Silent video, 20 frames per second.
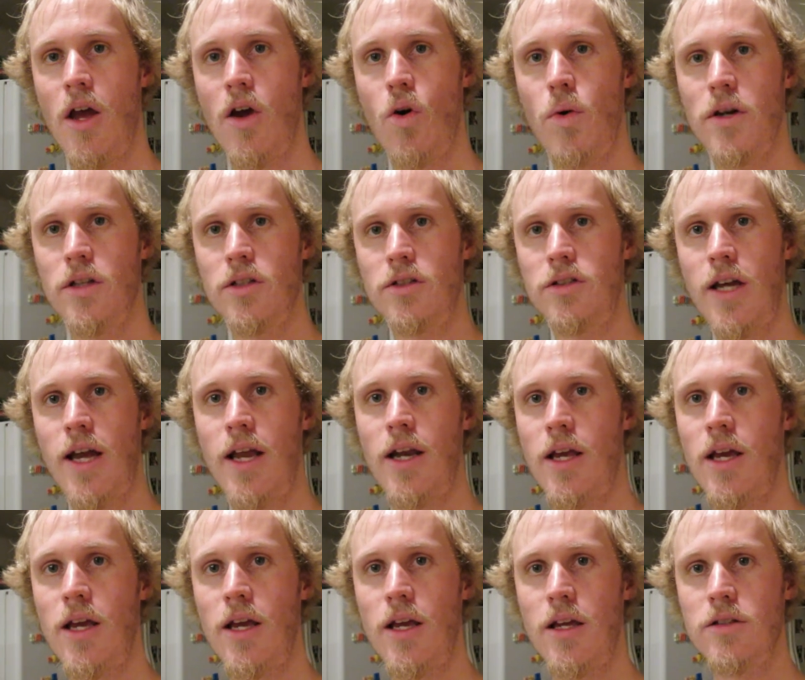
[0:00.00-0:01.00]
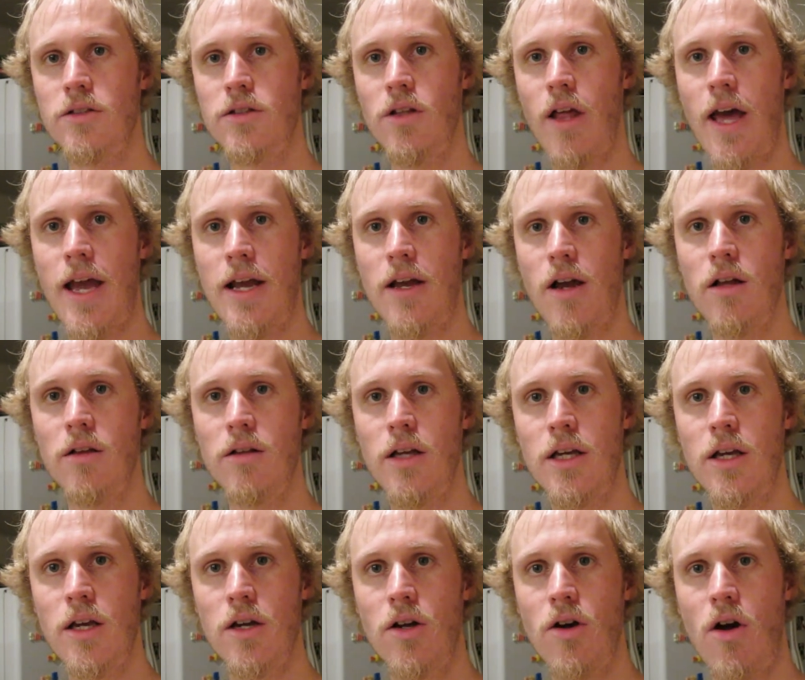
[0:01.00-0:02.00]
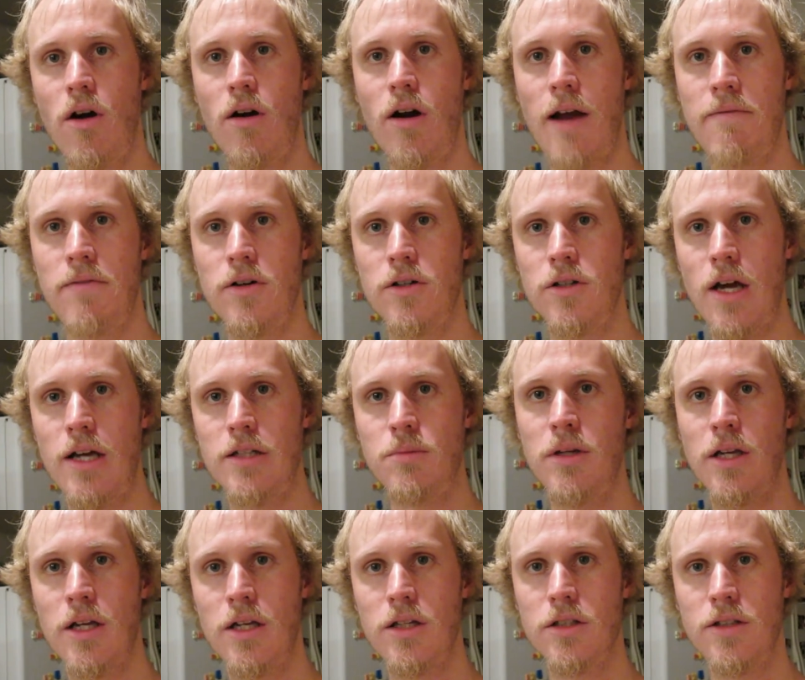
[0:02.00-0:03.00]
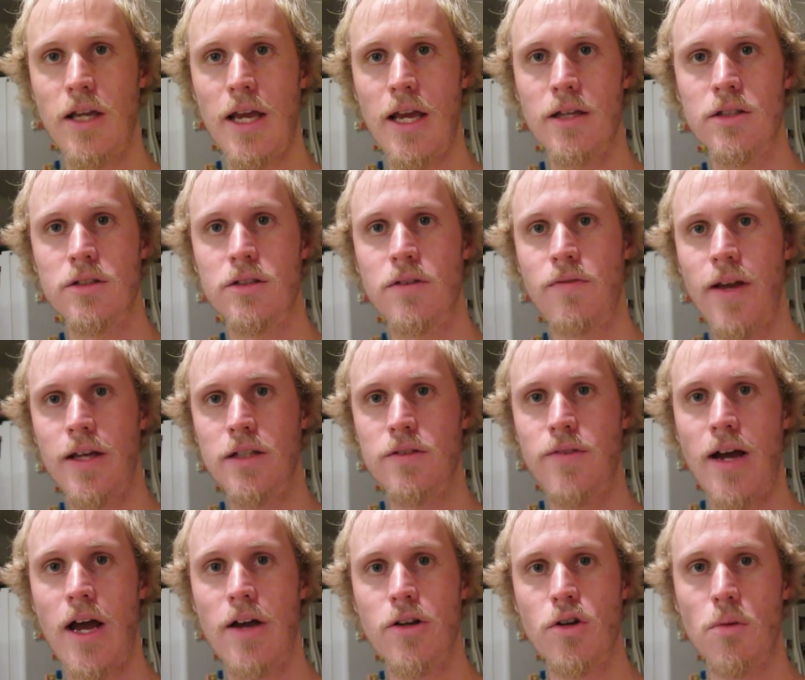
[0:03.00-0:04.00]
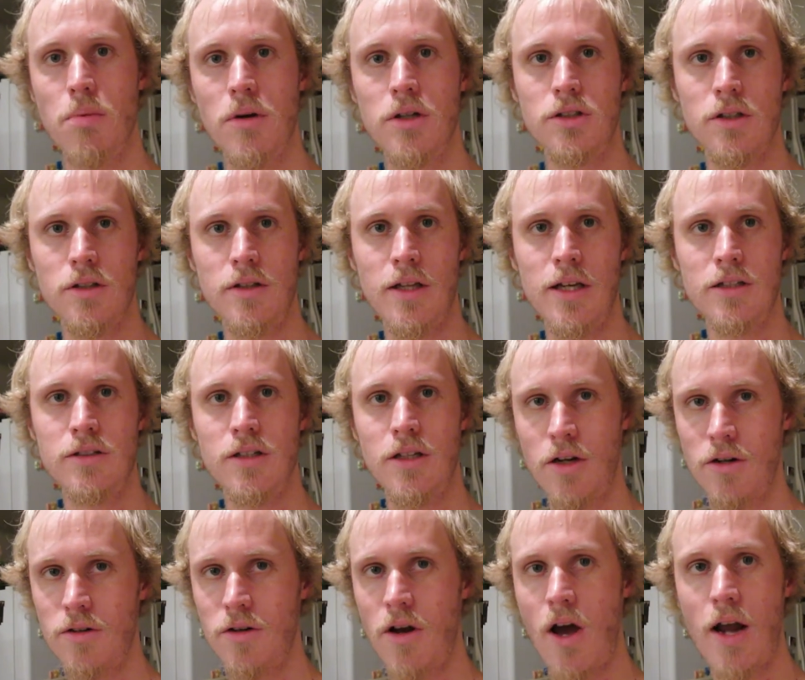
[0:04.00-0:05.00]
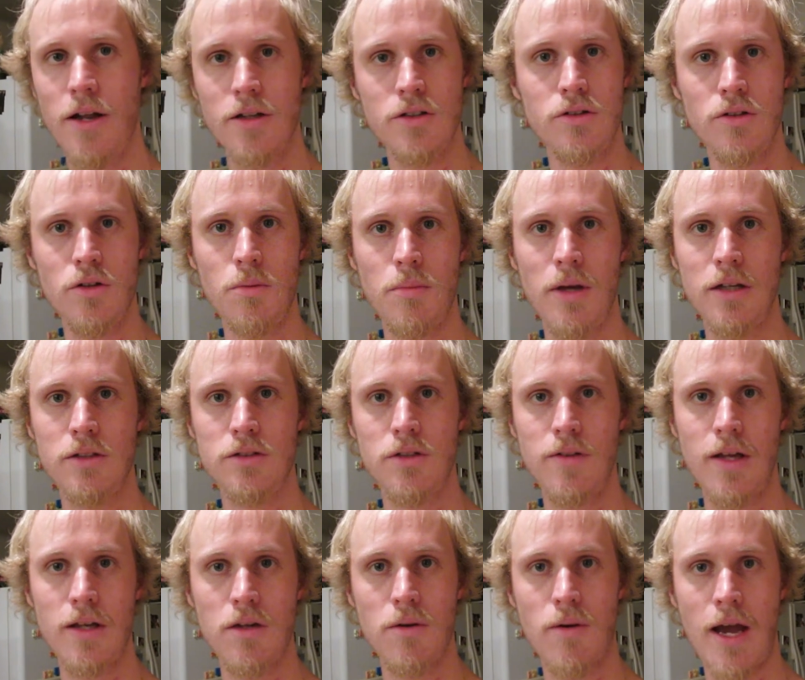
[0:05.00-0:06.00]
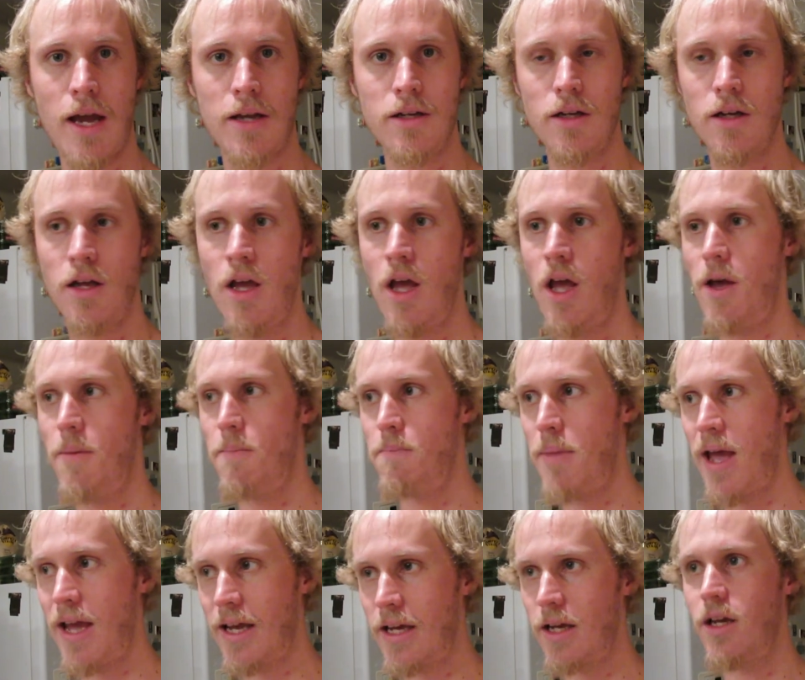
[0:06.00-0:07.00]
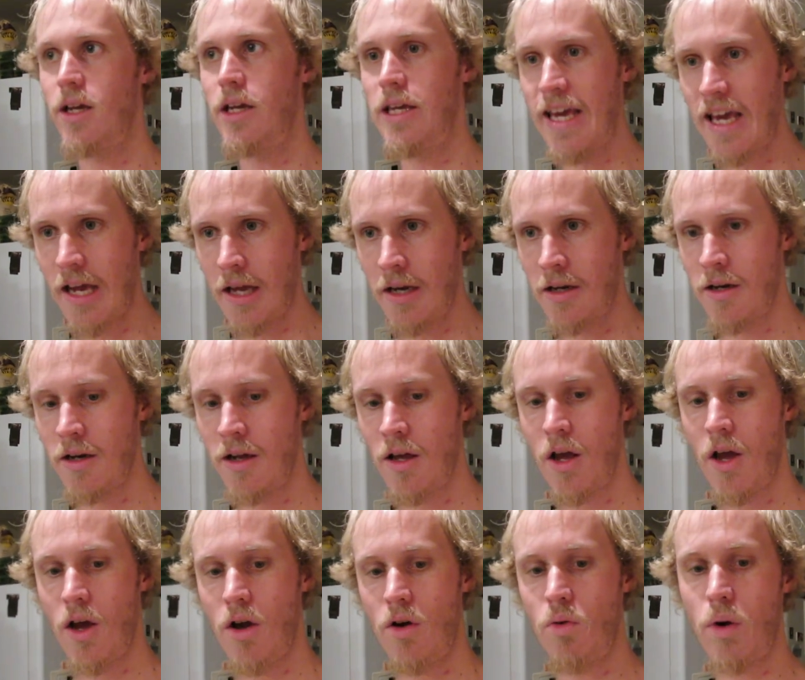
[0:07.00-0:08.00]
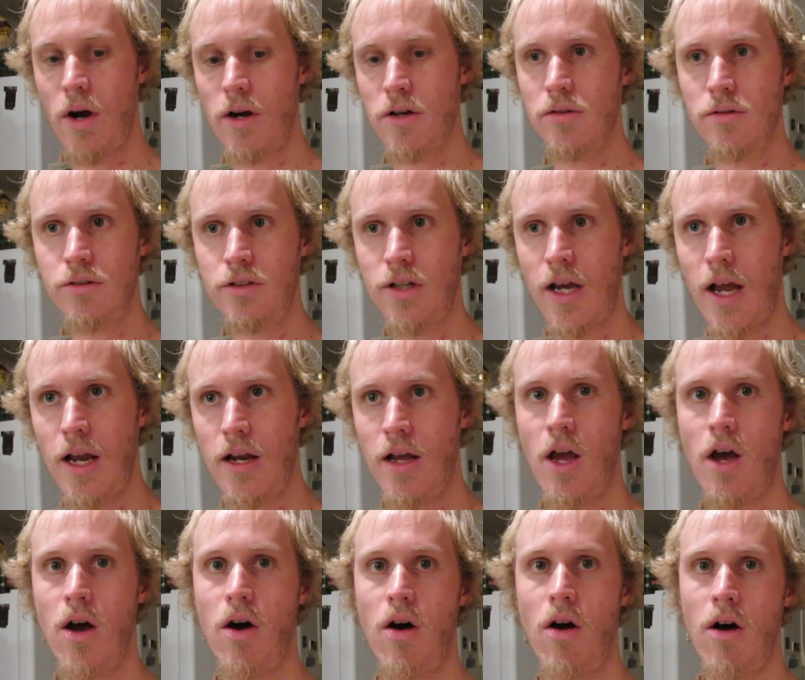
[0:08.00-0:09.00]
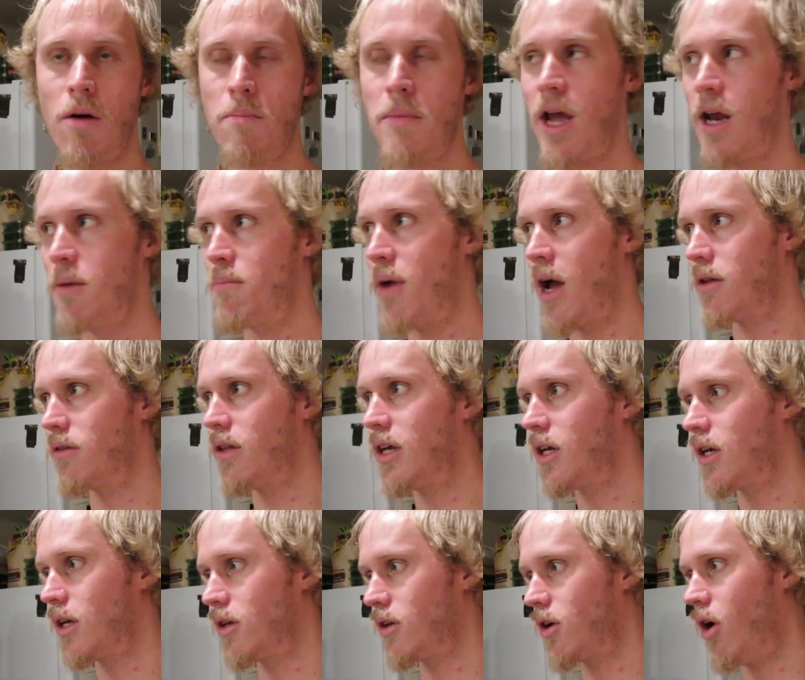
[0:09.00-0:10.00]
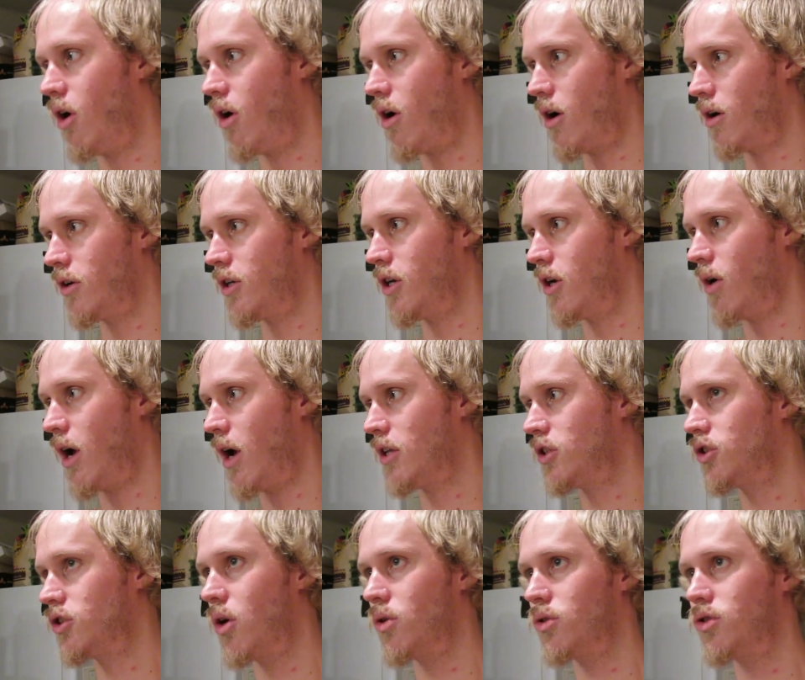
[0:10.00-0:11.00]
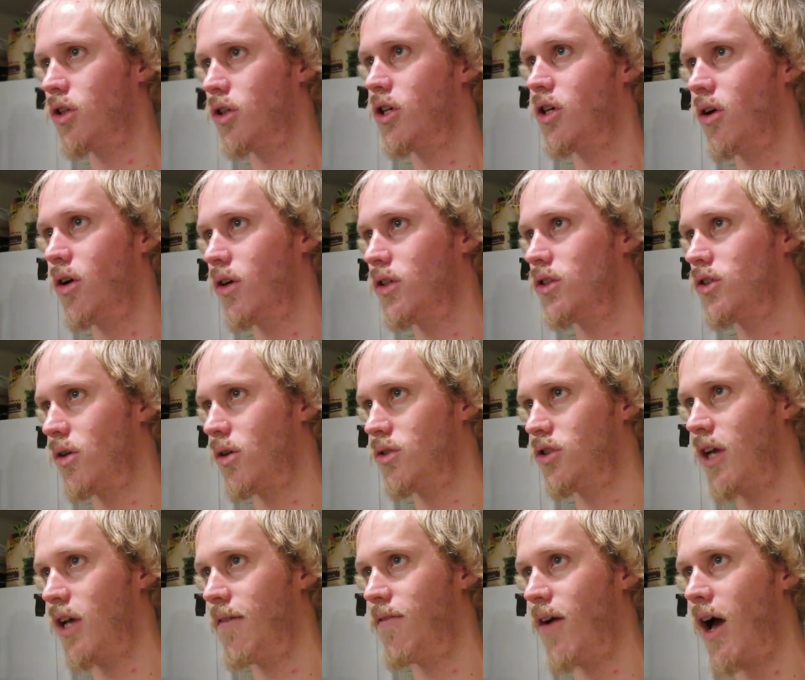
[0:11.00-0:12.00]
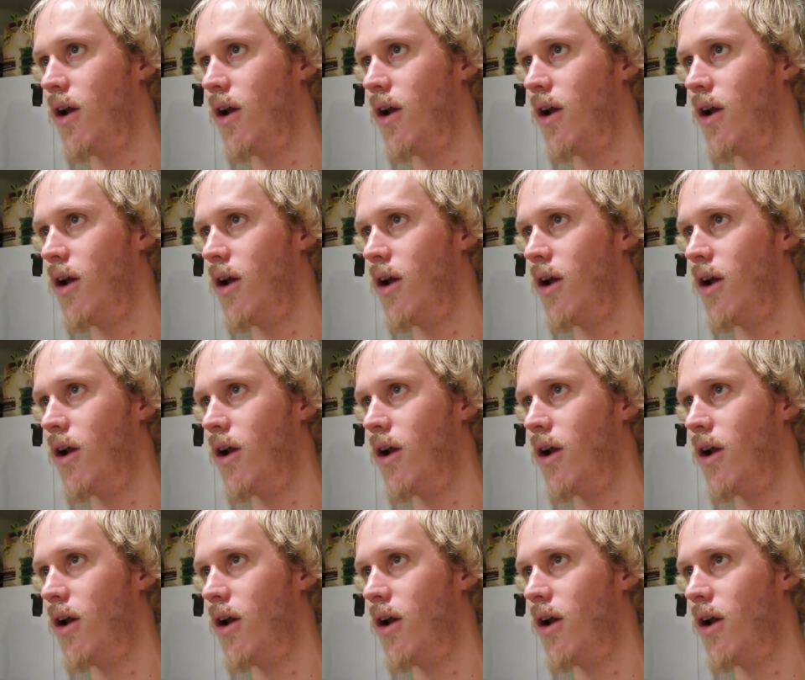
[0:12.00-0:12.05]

When instead he's like a Lincoln car advertisement, he just is the face value of a bunch of things that you're not assuming. So then you had to make it again where you said, "Oh man, my Lincoln car, you know, it's so secure, it's so safe.